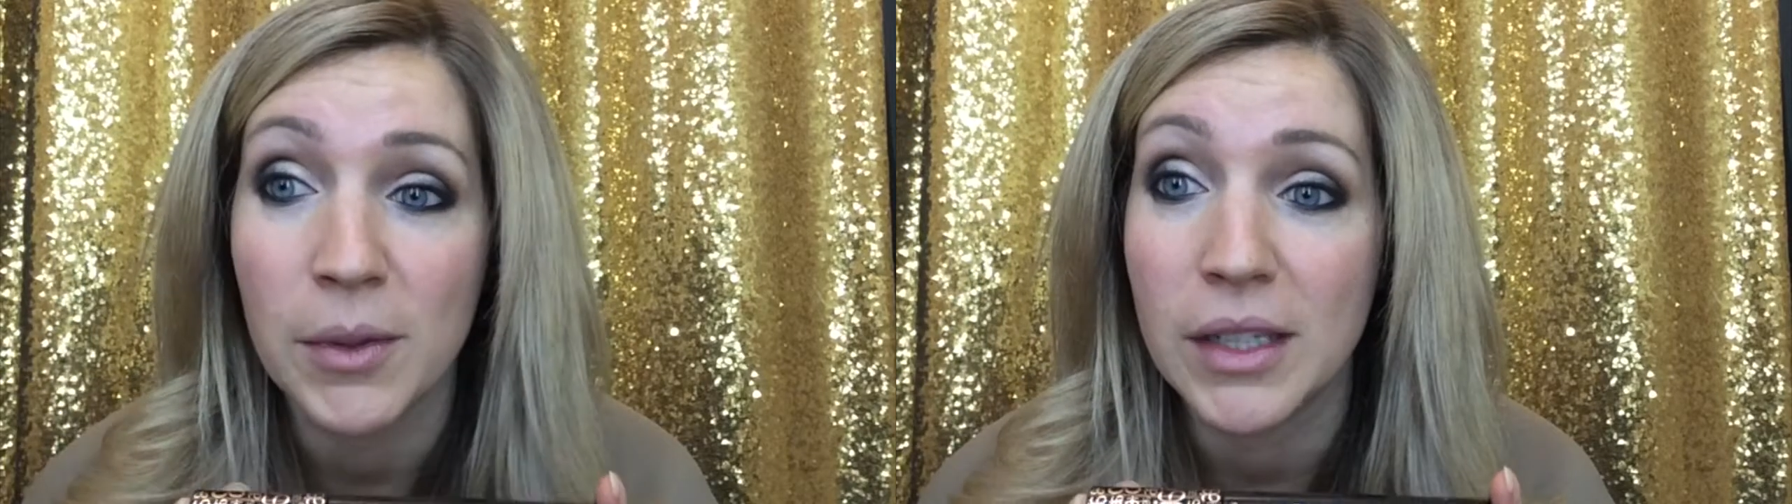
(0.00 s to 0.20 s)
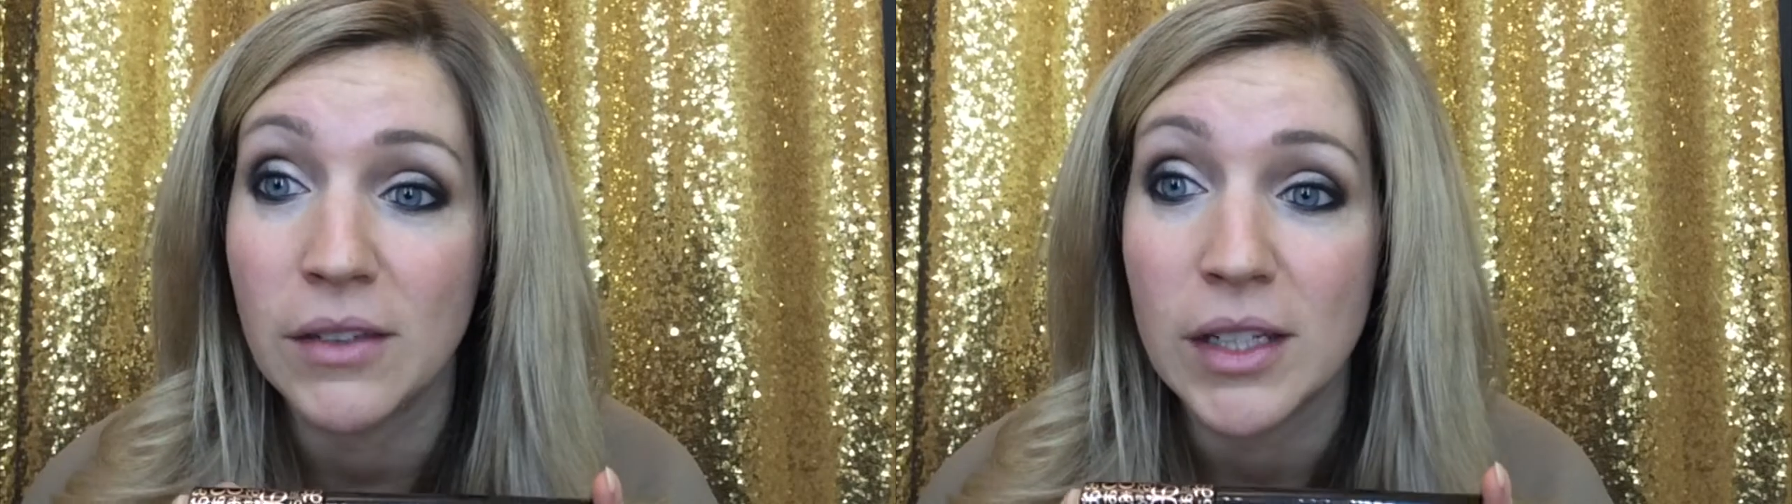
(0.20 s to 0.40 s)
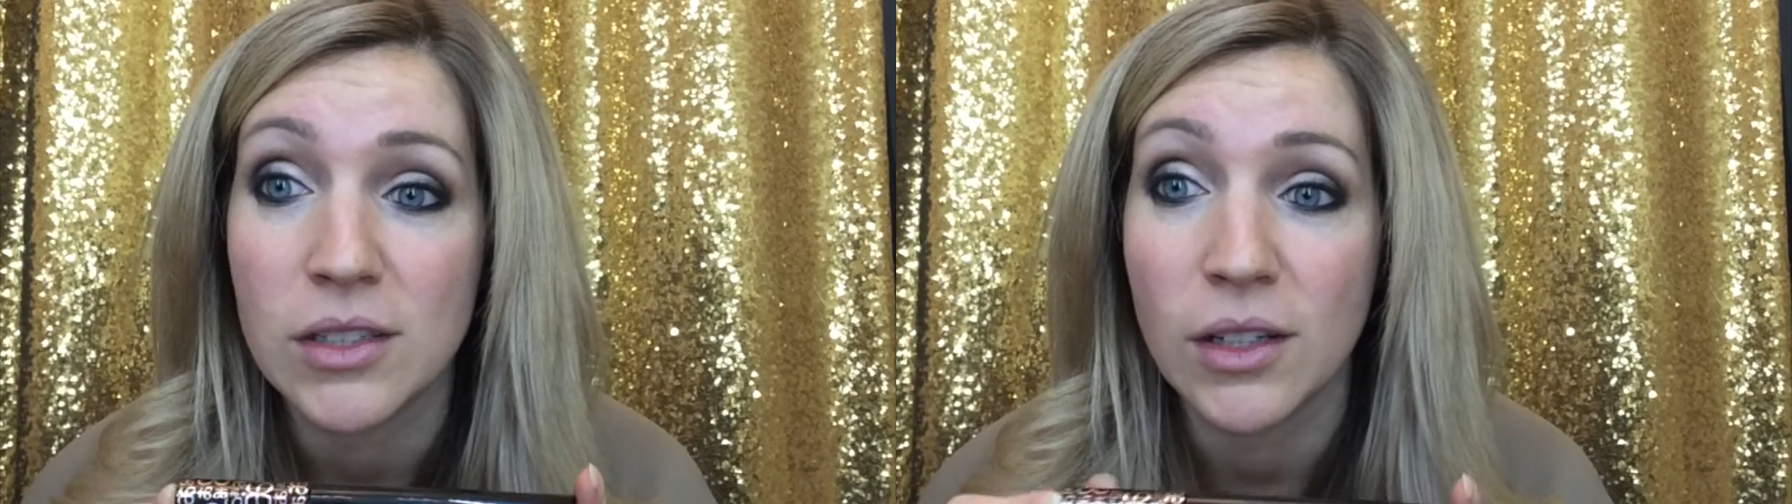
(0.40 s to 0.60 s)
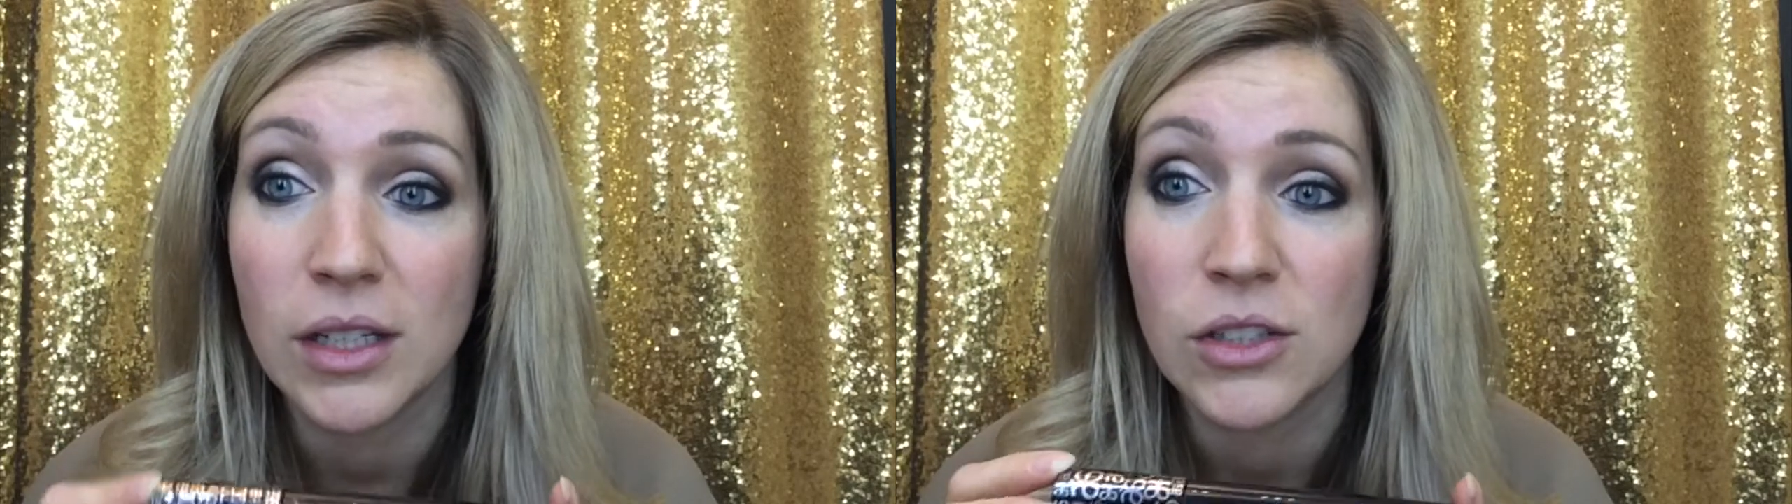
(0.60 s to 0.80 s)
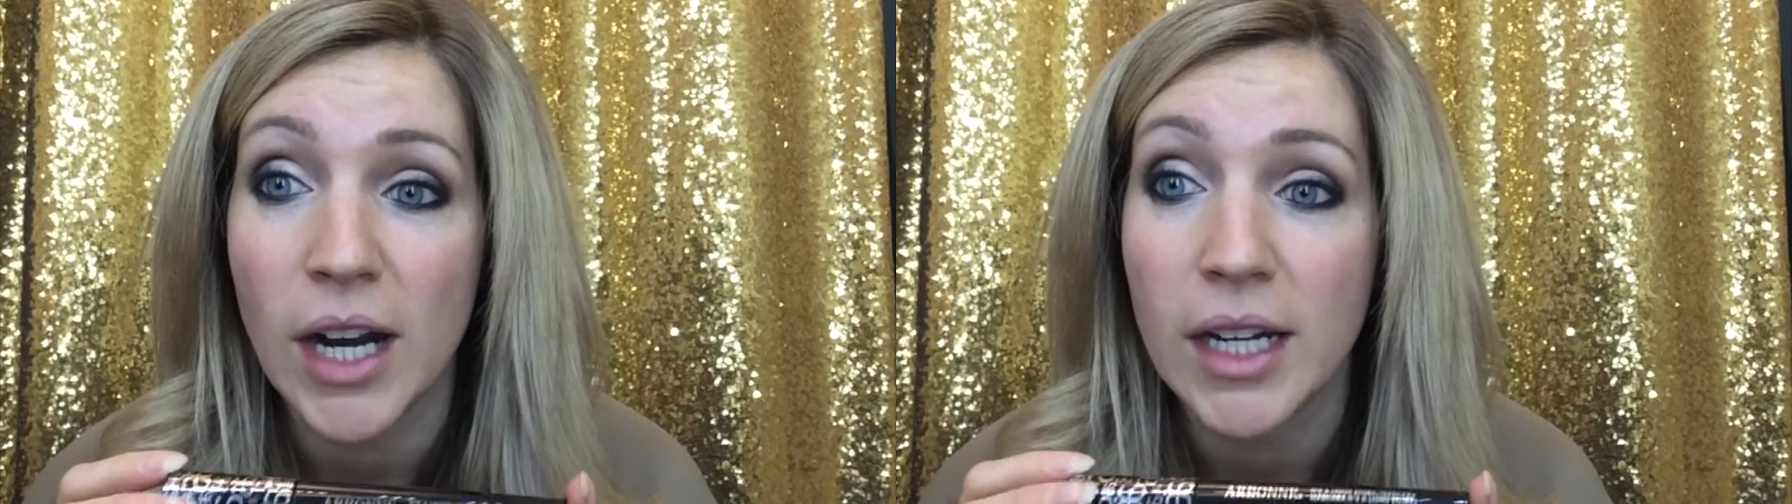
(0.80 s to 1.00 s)
believe it until
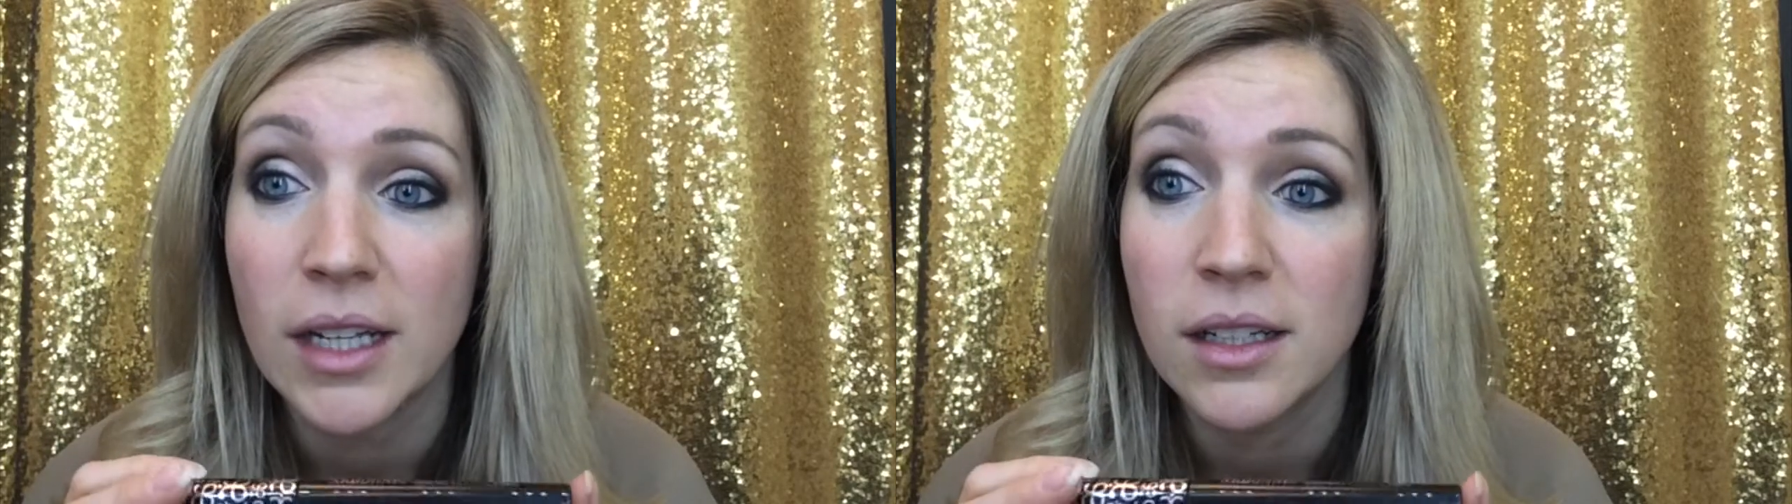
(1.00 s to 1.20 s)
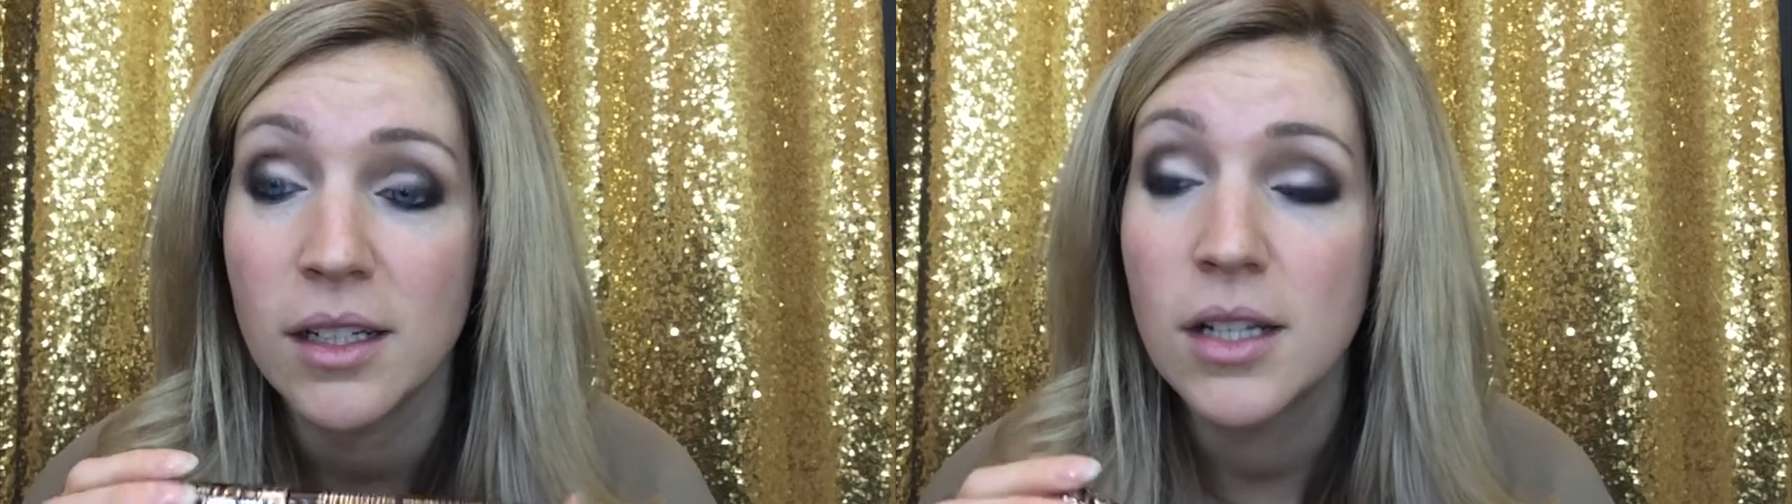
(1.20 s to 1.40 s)
I tried it.